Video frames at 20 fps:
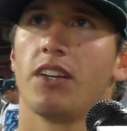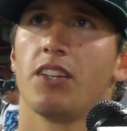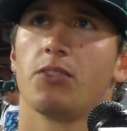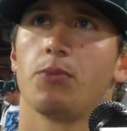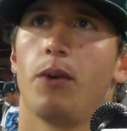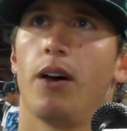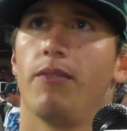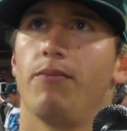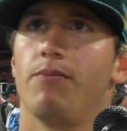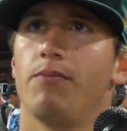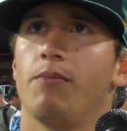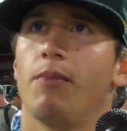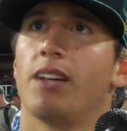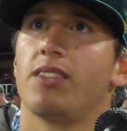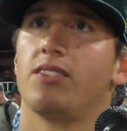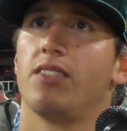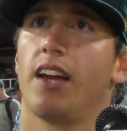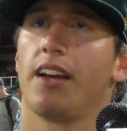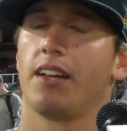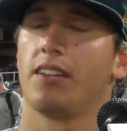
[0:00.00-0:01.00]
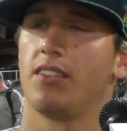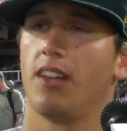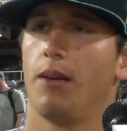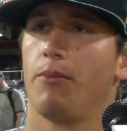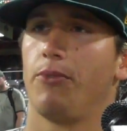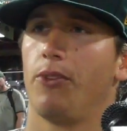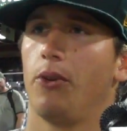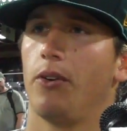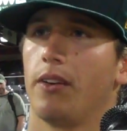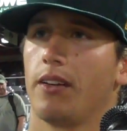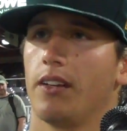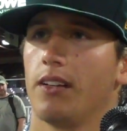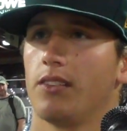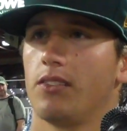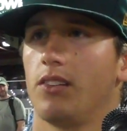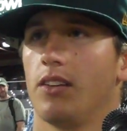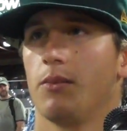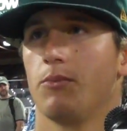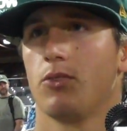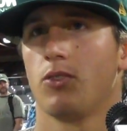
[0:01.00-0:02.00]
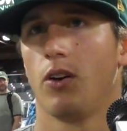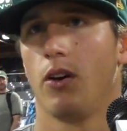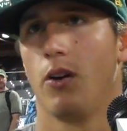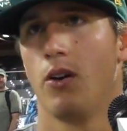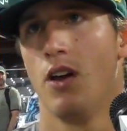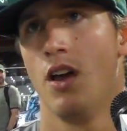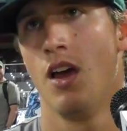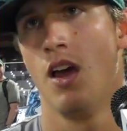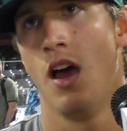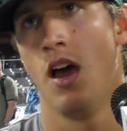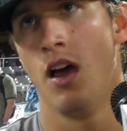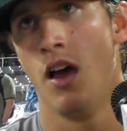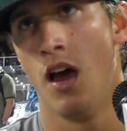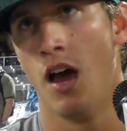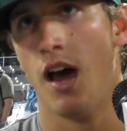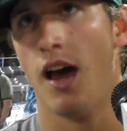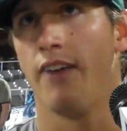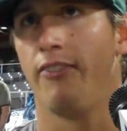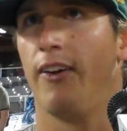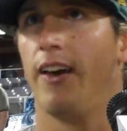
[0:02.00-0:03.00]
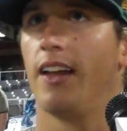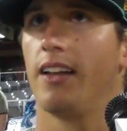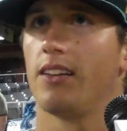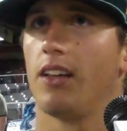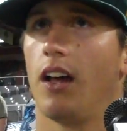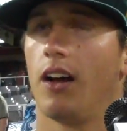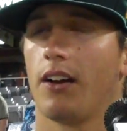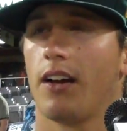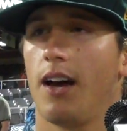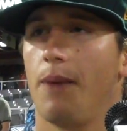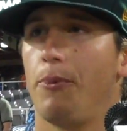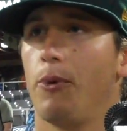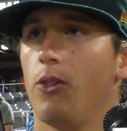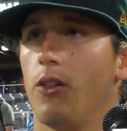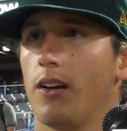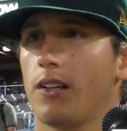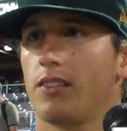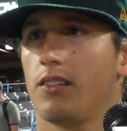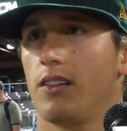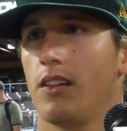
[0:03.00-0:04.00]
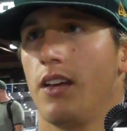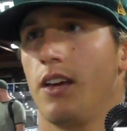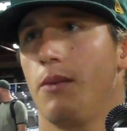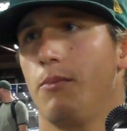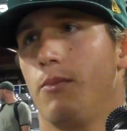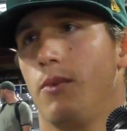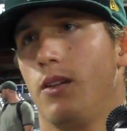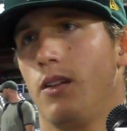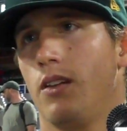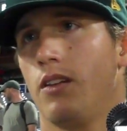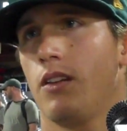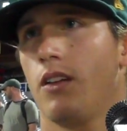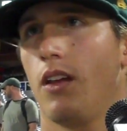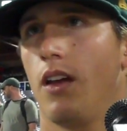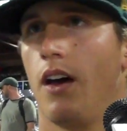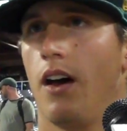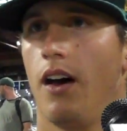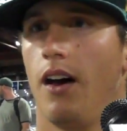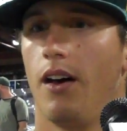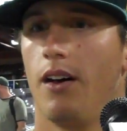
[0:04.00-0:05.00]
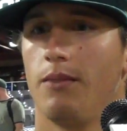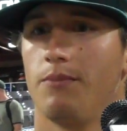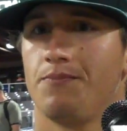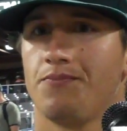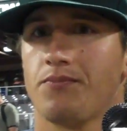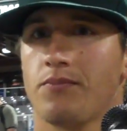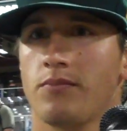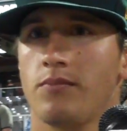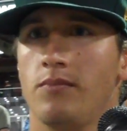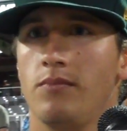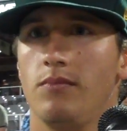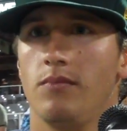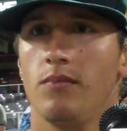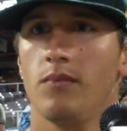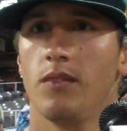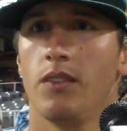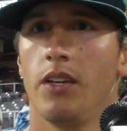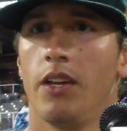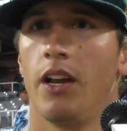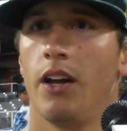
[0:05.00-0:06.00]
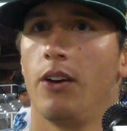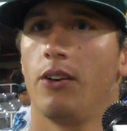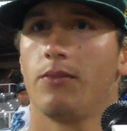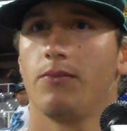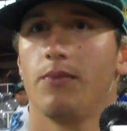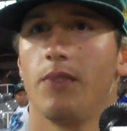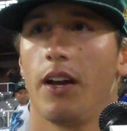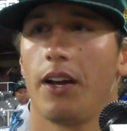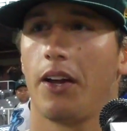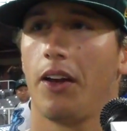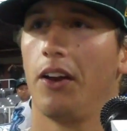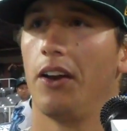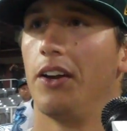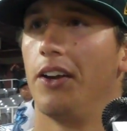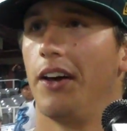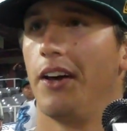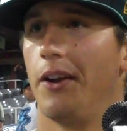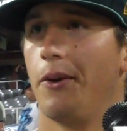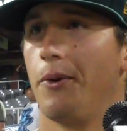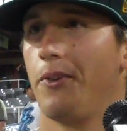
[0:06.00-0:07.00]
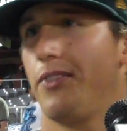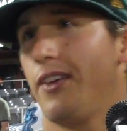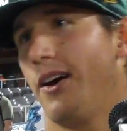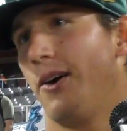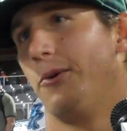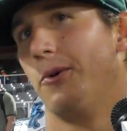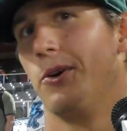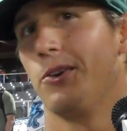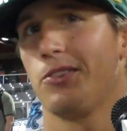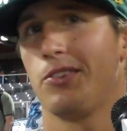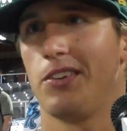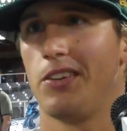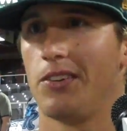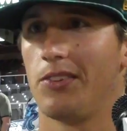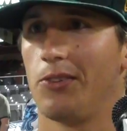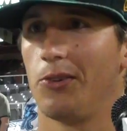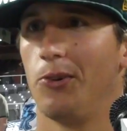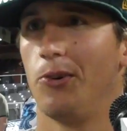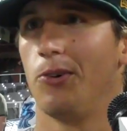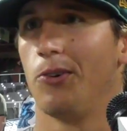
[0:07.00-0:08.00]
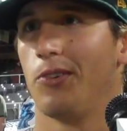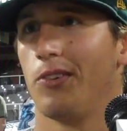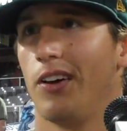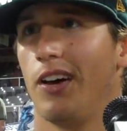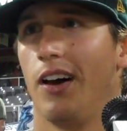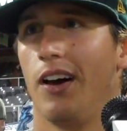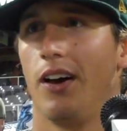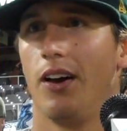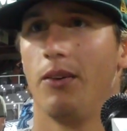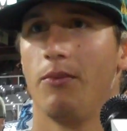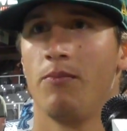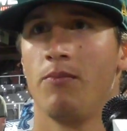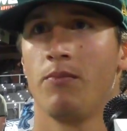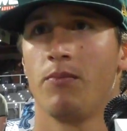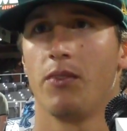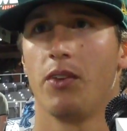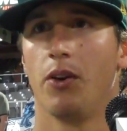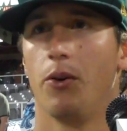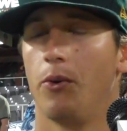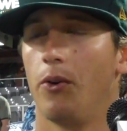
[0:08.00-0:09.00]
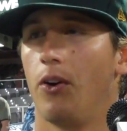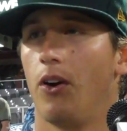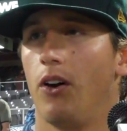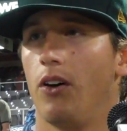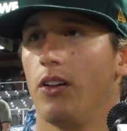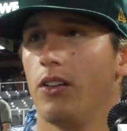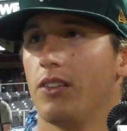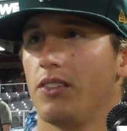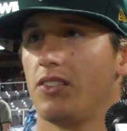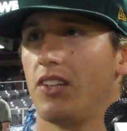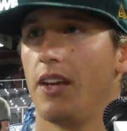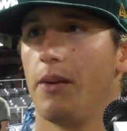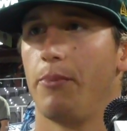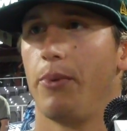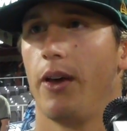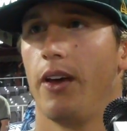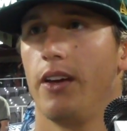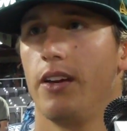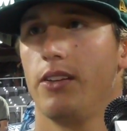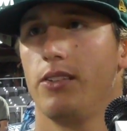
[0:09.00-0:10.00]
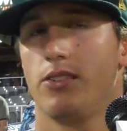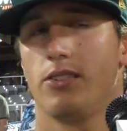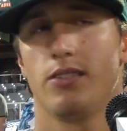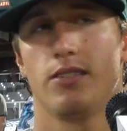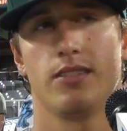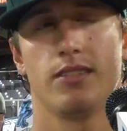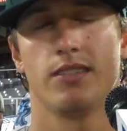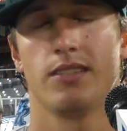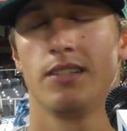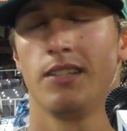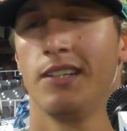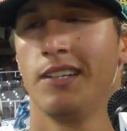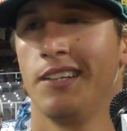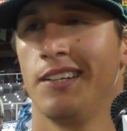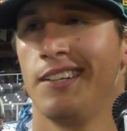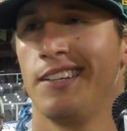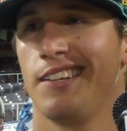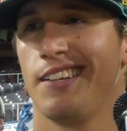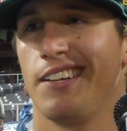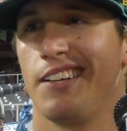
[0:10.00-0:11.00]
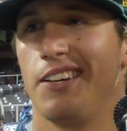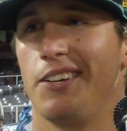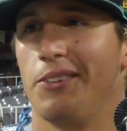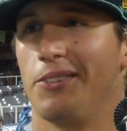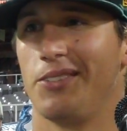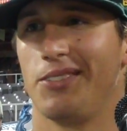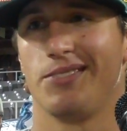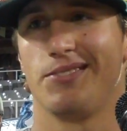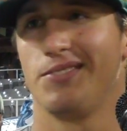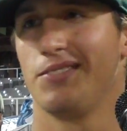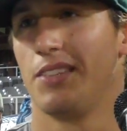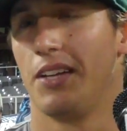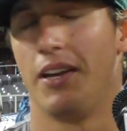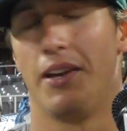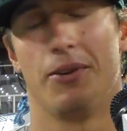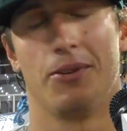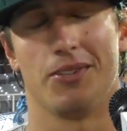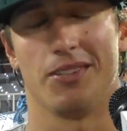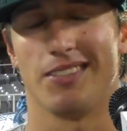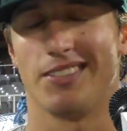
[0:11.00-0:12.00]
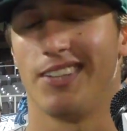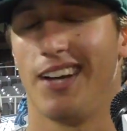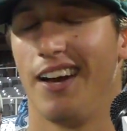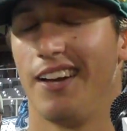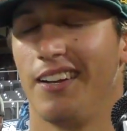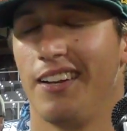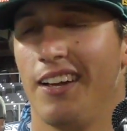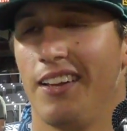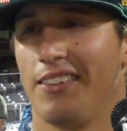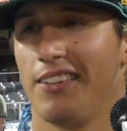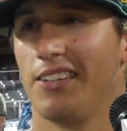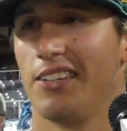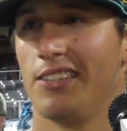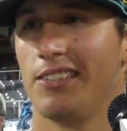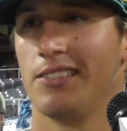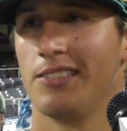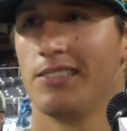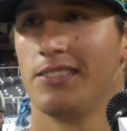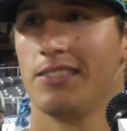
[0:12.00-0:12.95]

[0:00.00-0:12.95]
It's my second time throwing against them, so I've had a couple looks at them, and I couldn't have done it without Wilson and Tool. We're all on the same page, and it was exciting out there.